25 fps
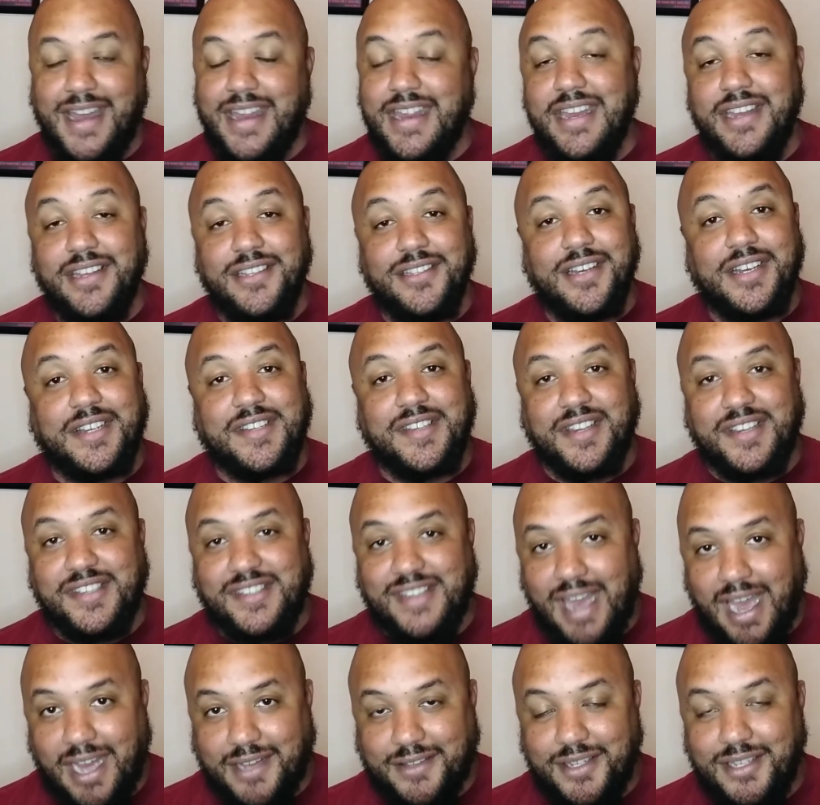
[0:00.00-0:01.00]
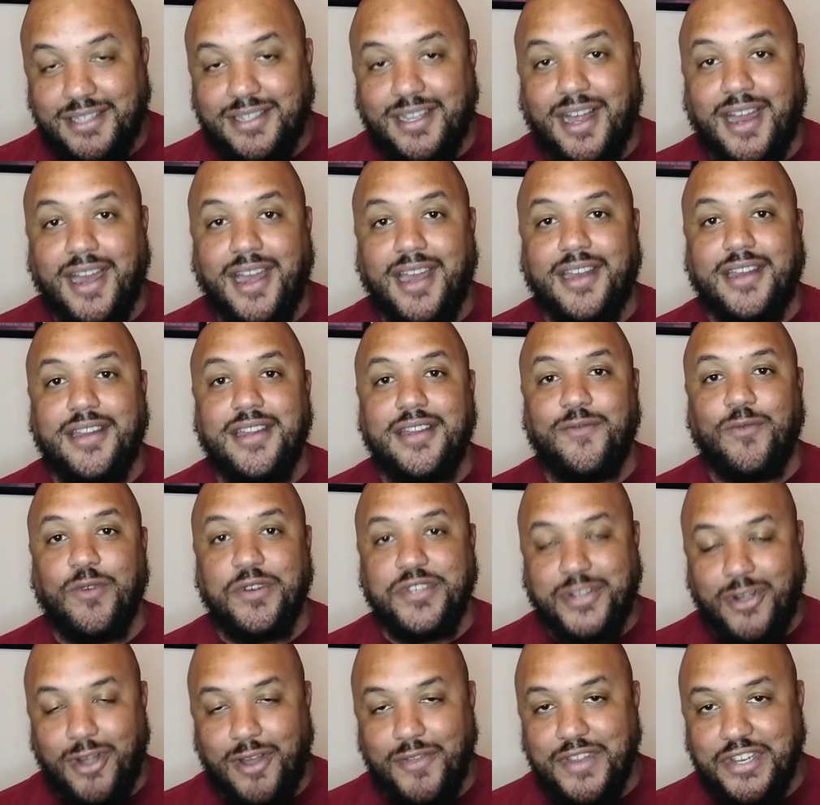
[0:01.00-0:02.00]
He looks exactly like
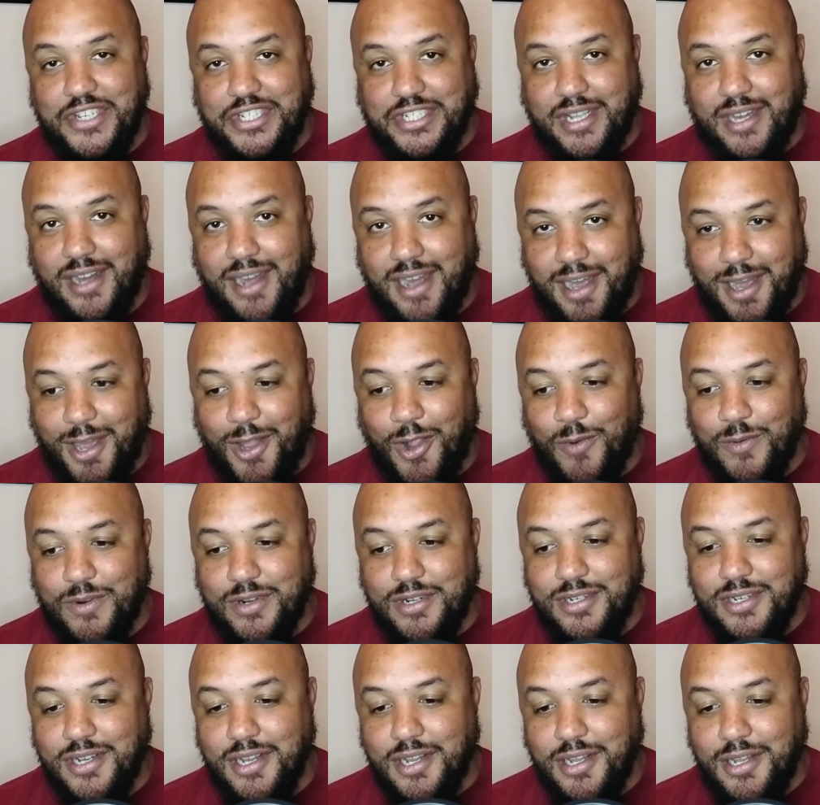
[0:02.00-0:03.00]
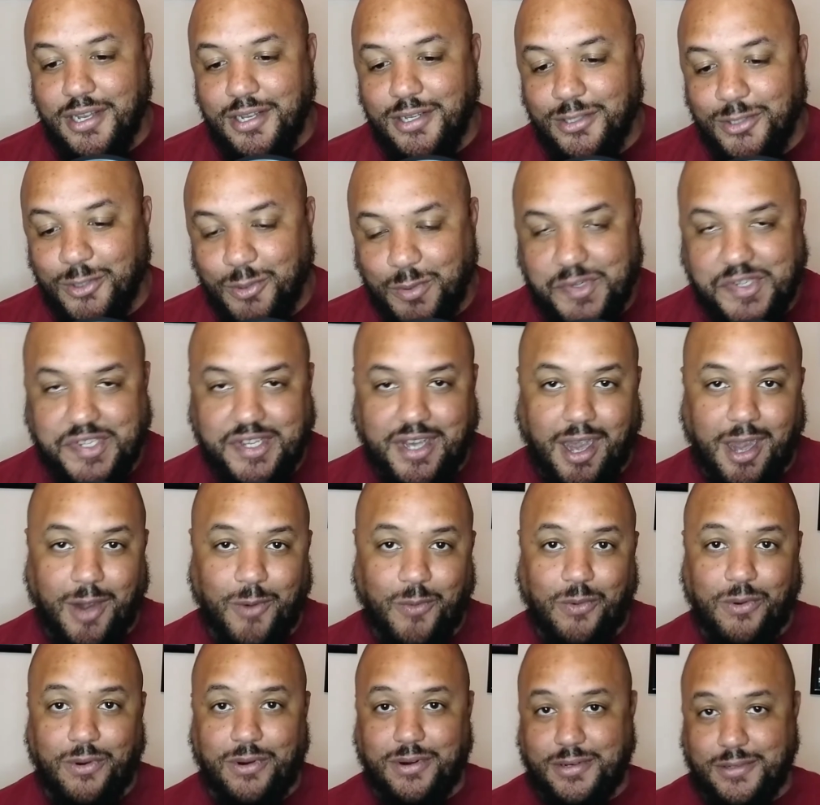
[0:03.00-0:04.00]
Return of the Jedi era Luke
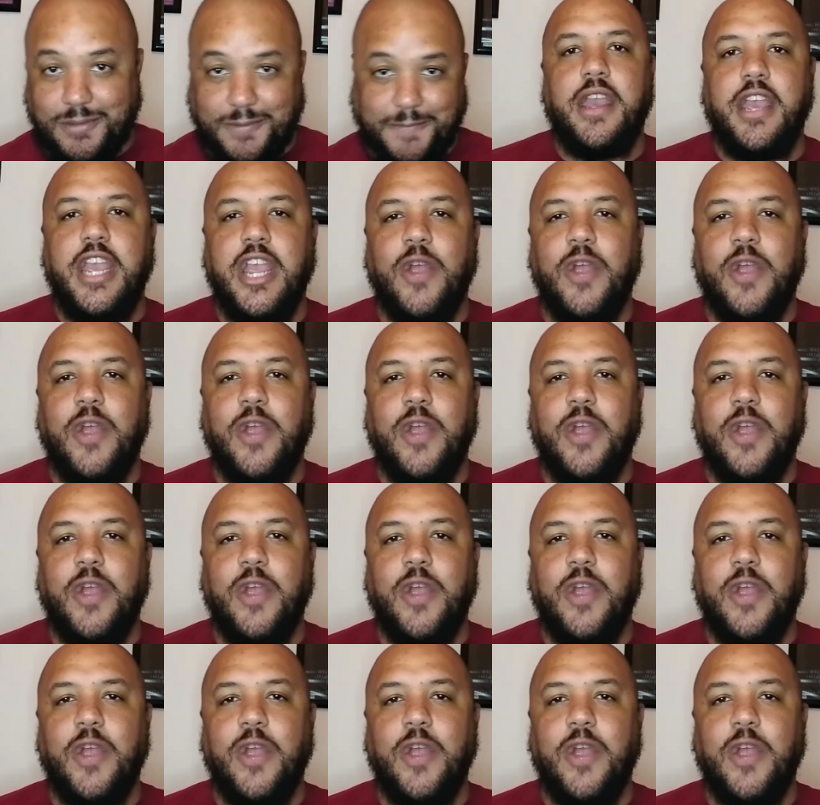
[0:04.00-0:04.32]
Skywalker.